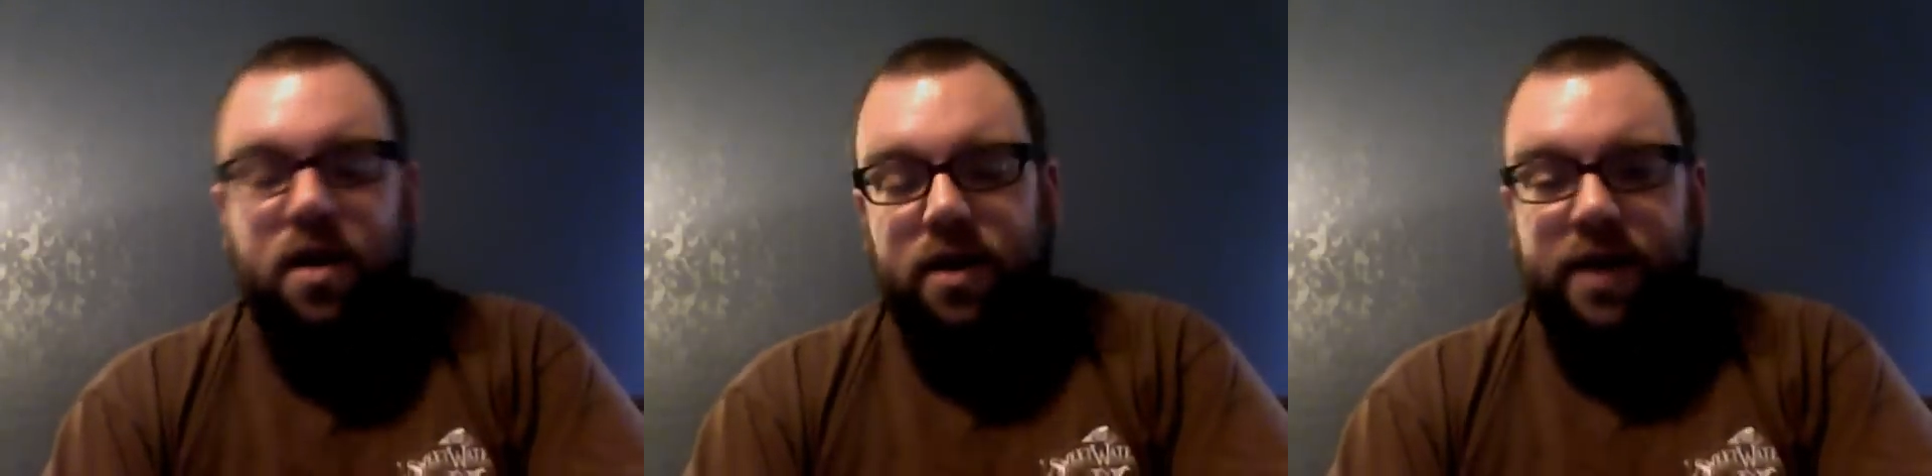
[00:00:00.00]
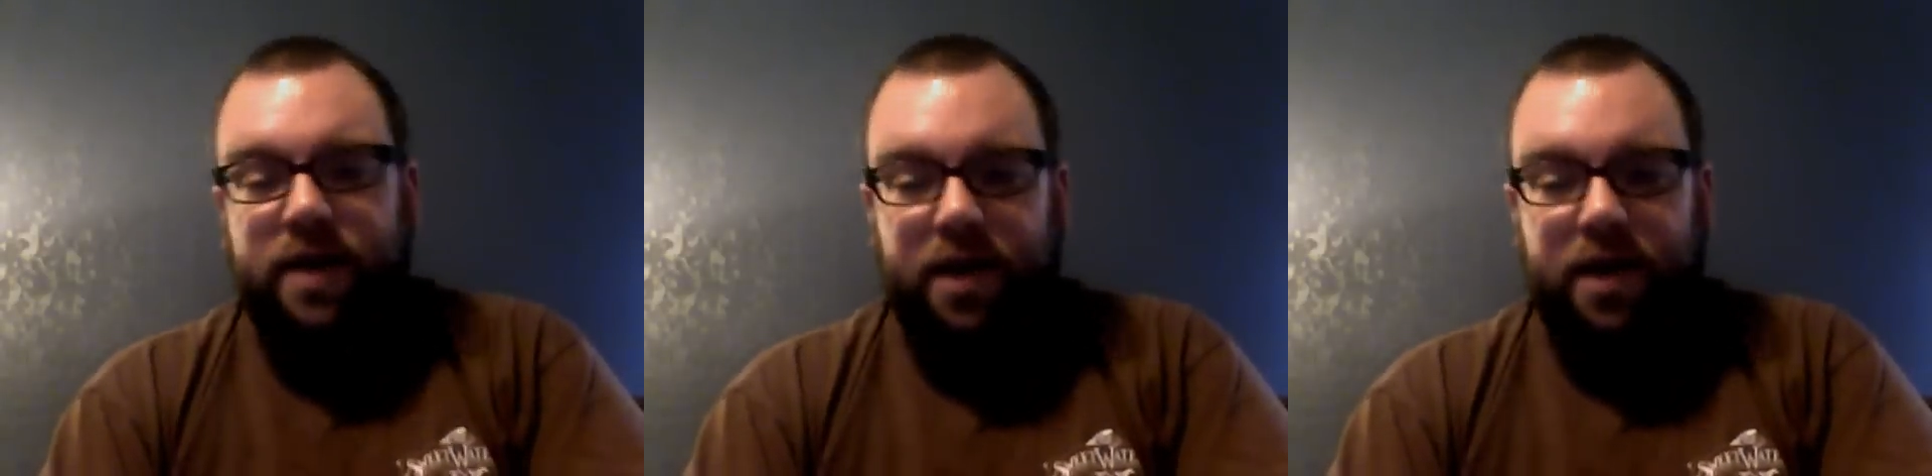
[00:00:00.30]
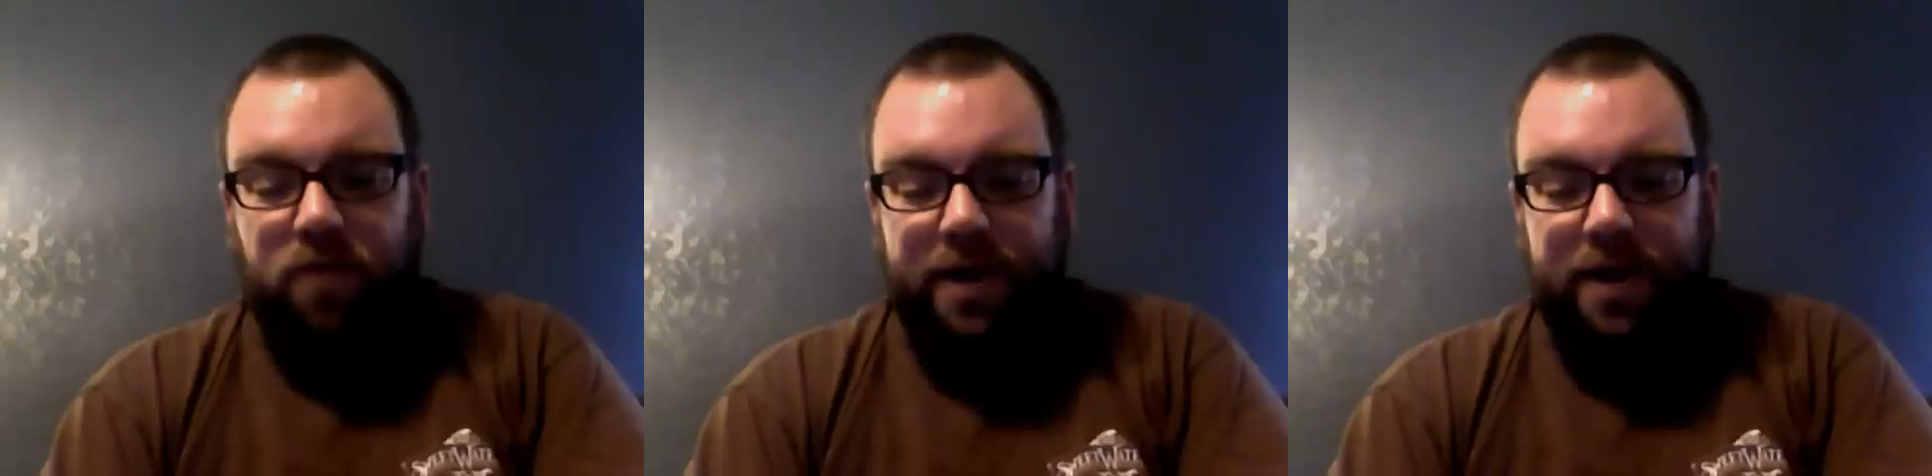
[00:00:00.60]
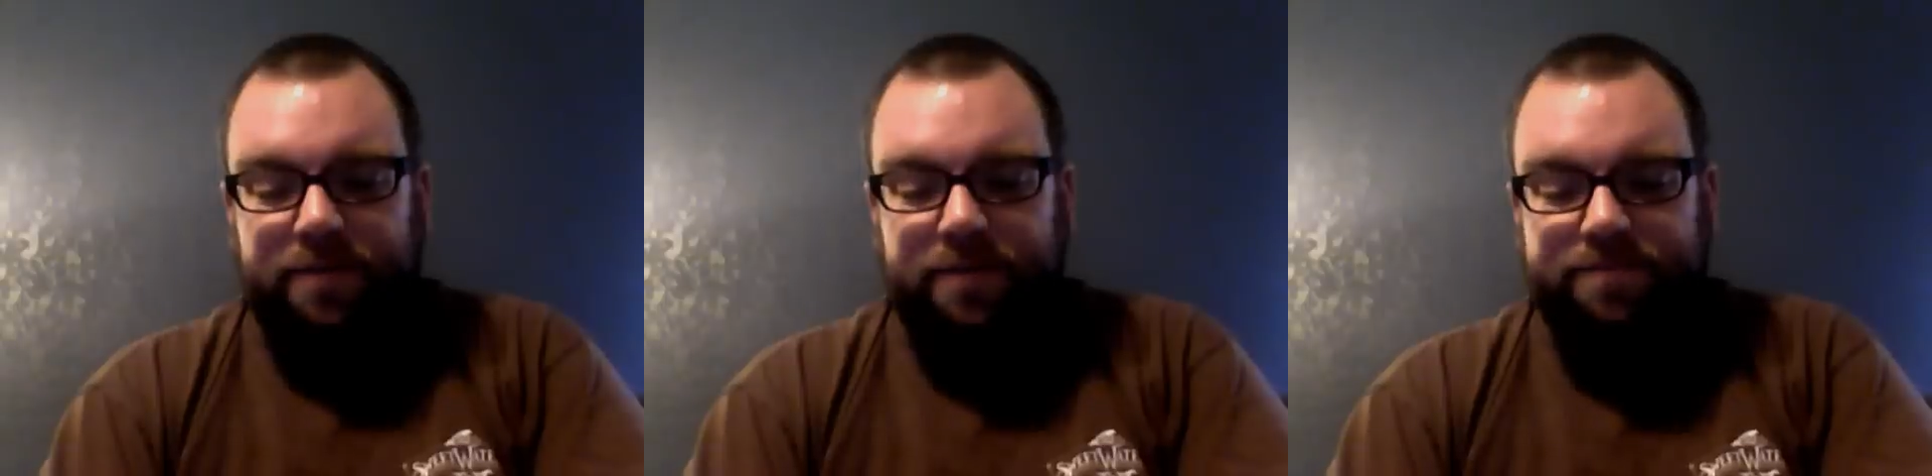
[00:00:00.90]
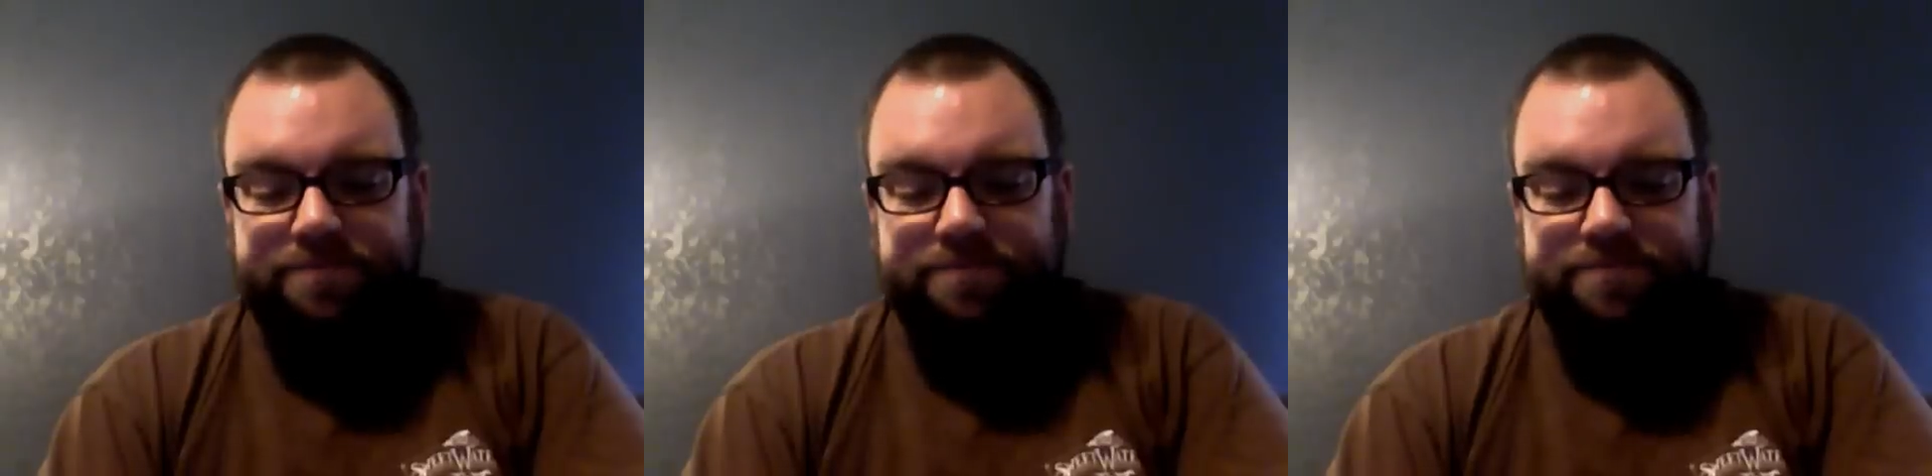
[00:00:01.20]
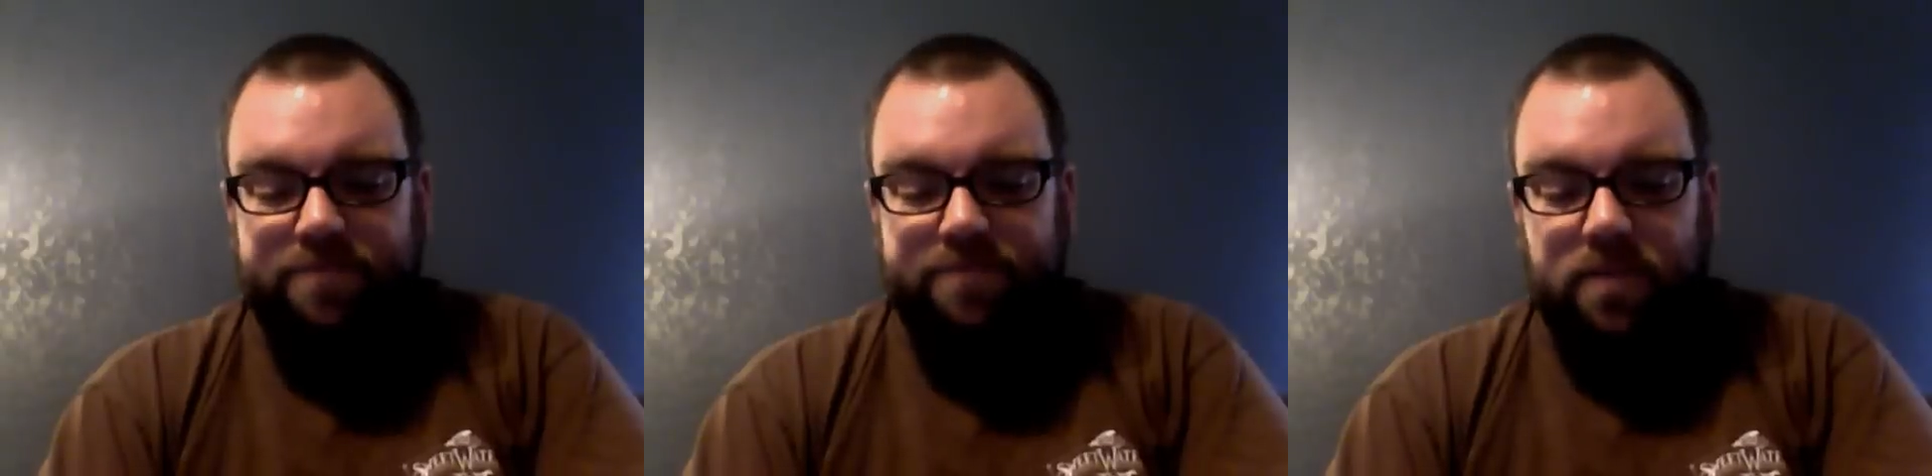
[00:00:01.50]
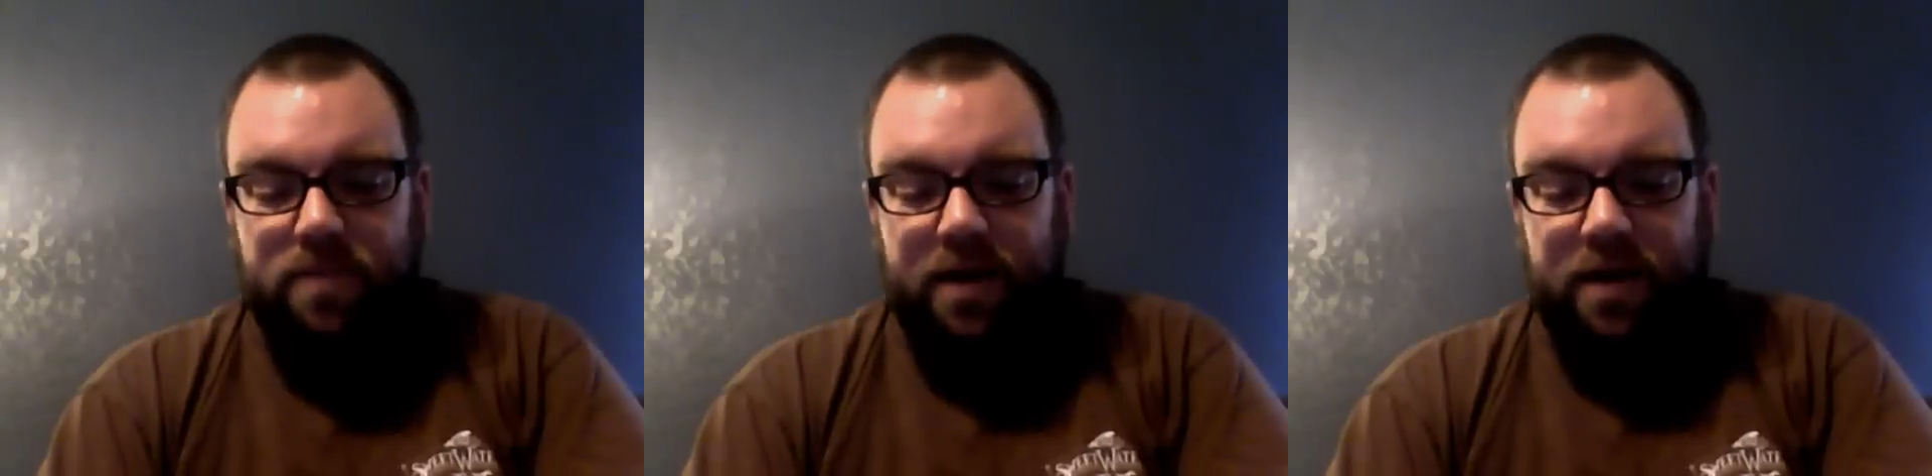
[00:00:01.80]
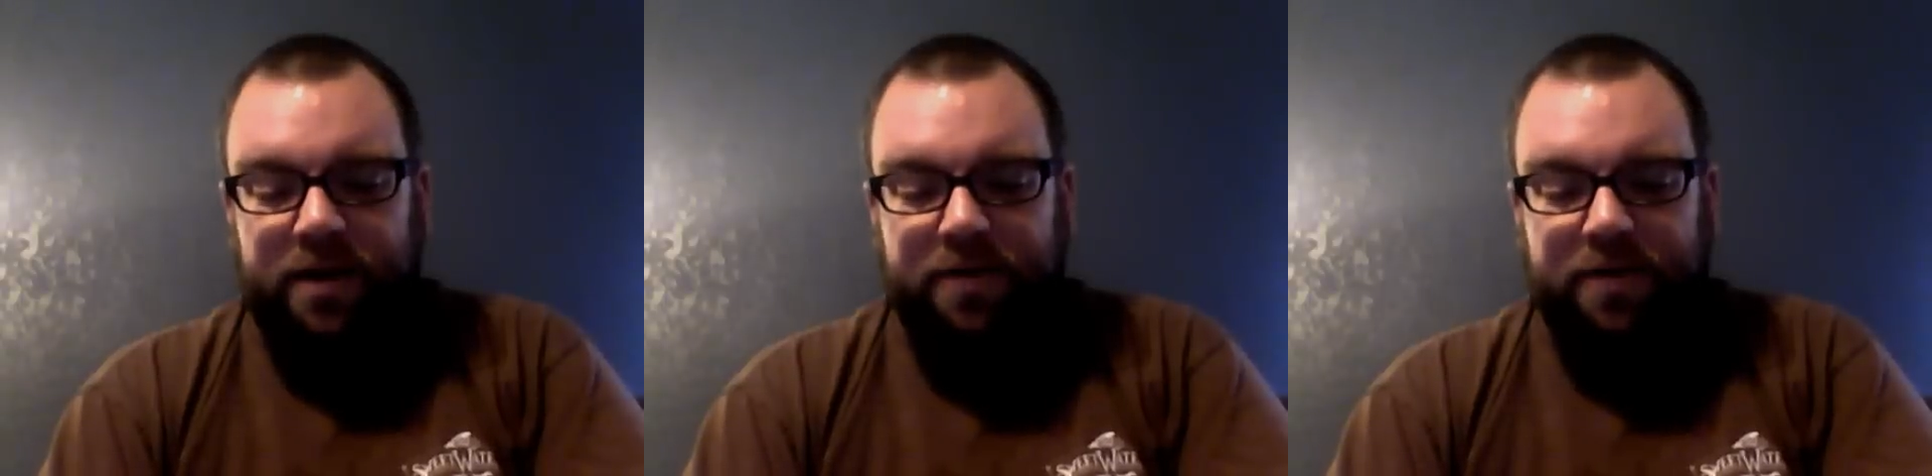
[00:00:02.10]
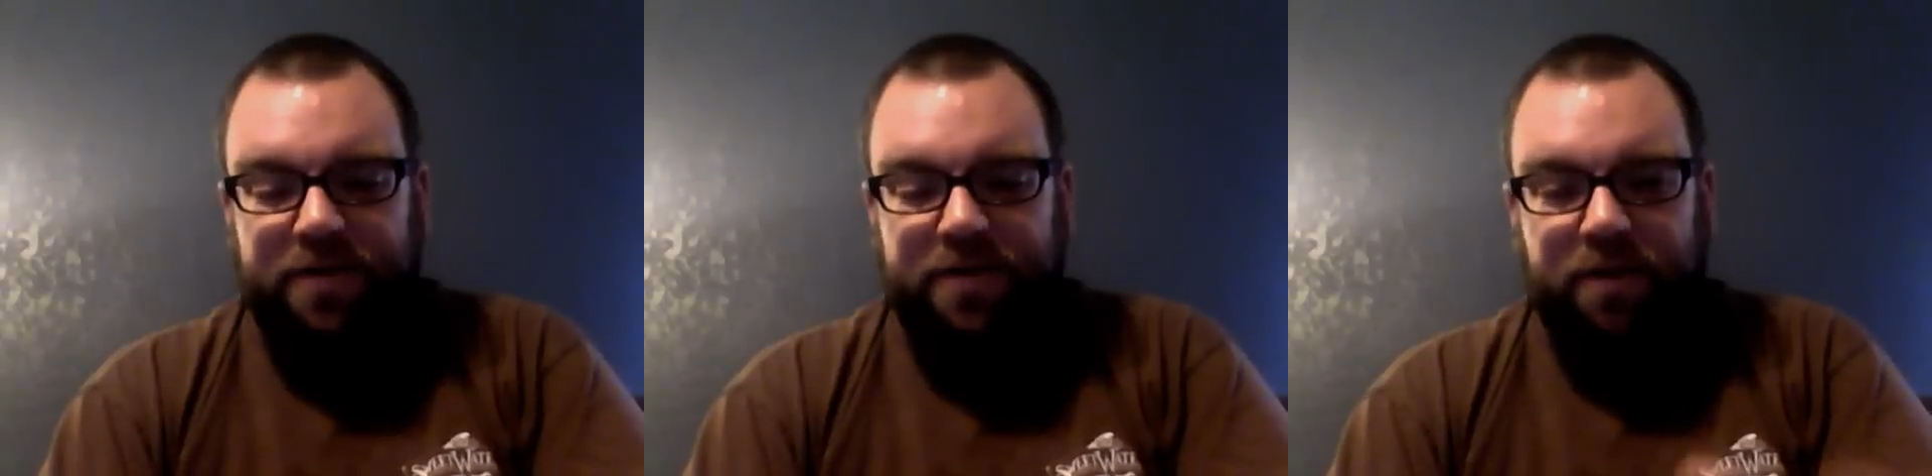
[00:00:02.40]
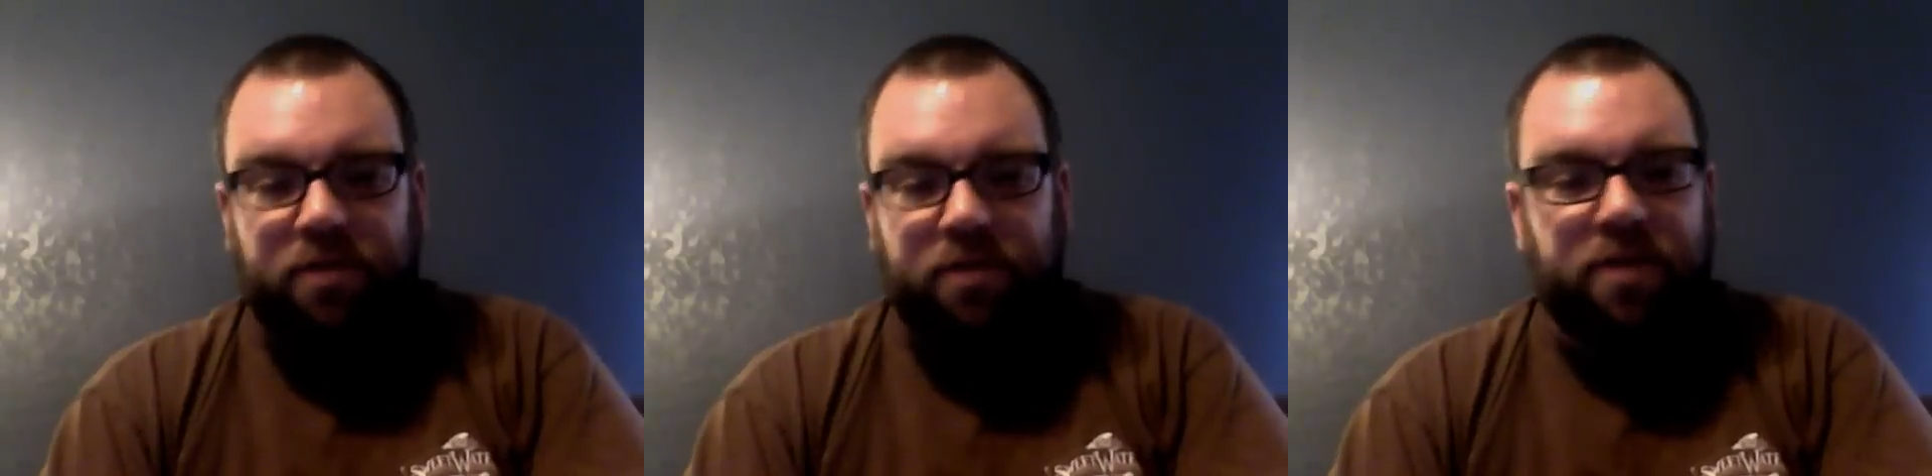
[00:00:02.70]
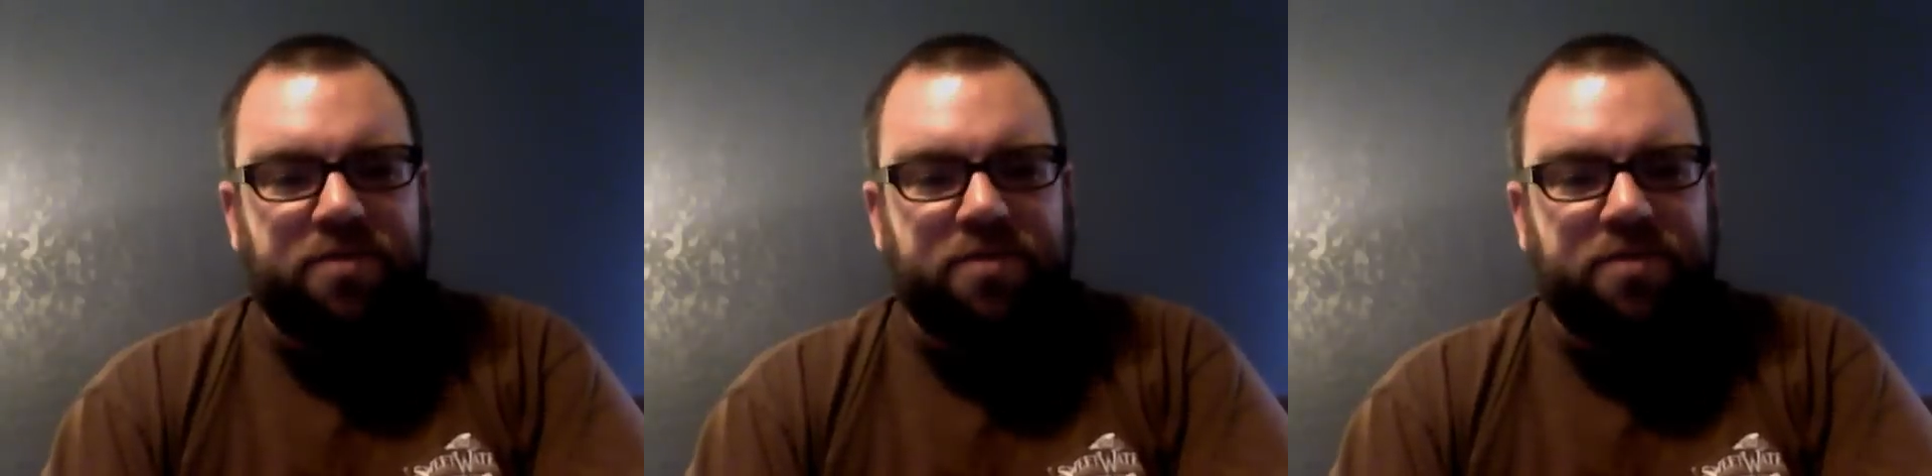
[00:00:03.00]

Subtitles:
Now, another thing I want to run